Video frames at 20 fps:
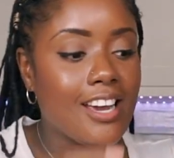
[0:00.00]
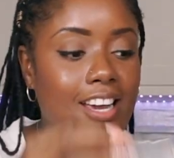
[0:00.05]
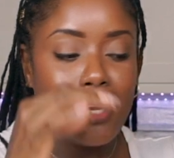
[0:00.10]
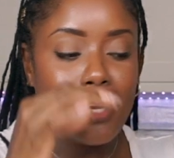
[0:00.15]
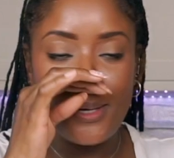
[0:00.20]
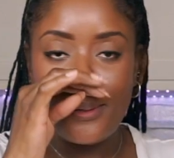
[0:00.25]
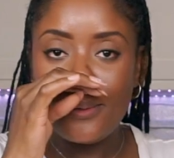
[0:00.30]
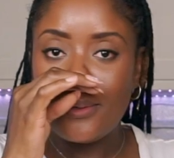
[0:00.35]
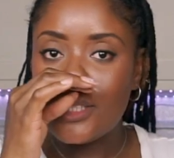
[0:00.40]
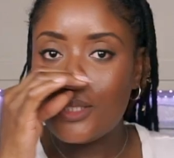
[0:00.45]

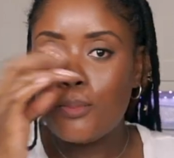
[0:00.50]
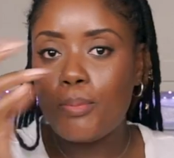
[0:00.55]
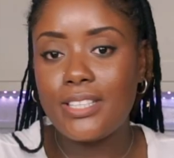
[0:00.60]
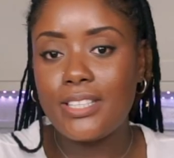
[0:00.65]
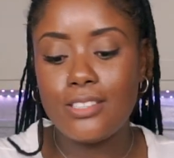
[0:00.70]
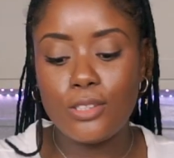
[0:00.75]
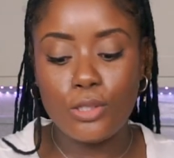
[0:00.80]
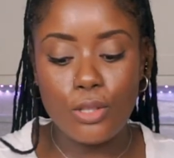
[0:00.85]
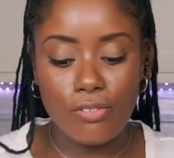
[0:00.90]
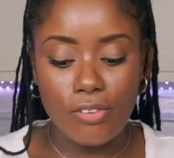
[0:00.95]
You know, she
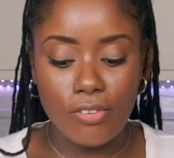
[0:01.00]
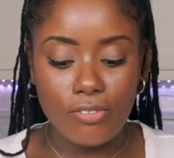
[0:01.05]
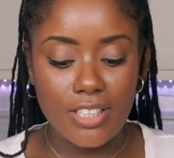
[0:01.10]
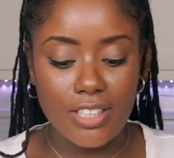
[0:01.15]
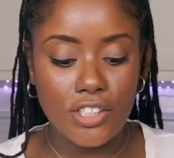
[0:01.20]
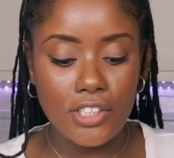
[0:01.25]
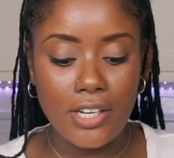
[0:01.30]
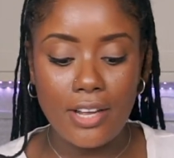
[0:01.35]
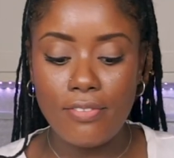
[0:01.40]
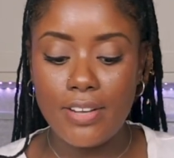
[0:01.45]
picked it off the
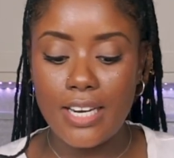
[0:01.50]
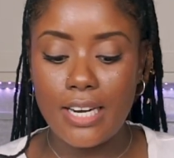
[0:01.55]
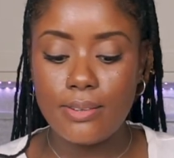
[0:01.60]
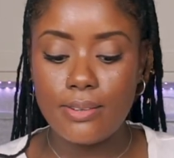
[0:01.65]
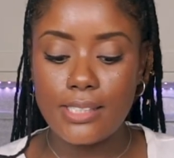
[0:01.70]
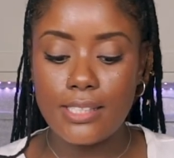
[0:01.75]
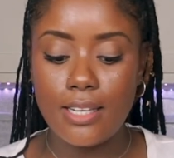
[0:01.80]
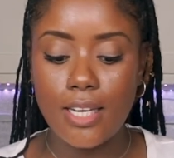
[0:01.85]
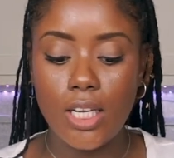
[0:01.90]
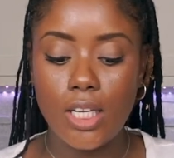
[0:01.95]
shelf and I
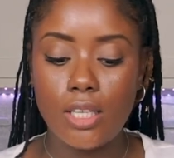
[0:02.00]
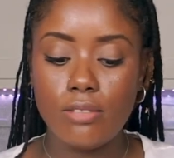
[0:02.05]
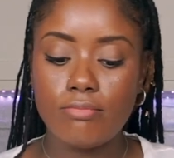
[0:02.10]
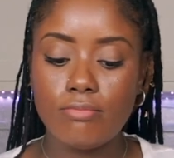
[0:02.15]
was like,